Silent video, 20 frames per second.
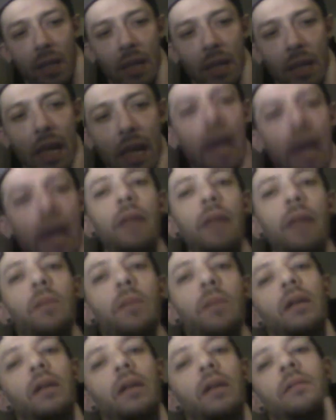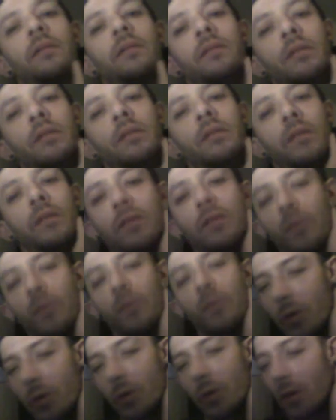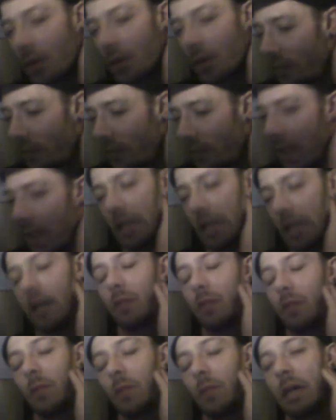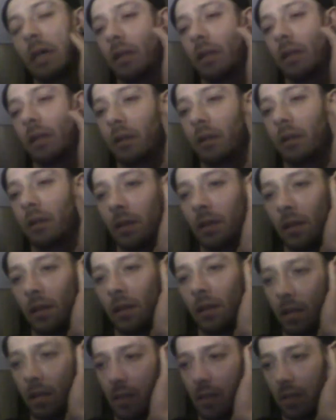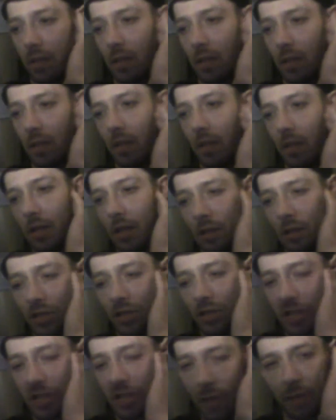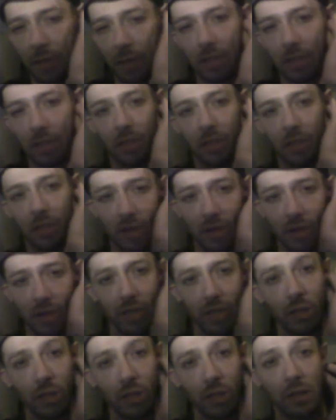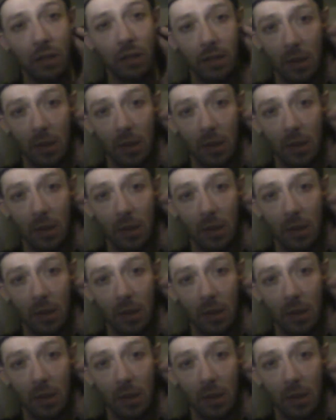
an admin for Fake Clown Man, and she sent me some screenshots.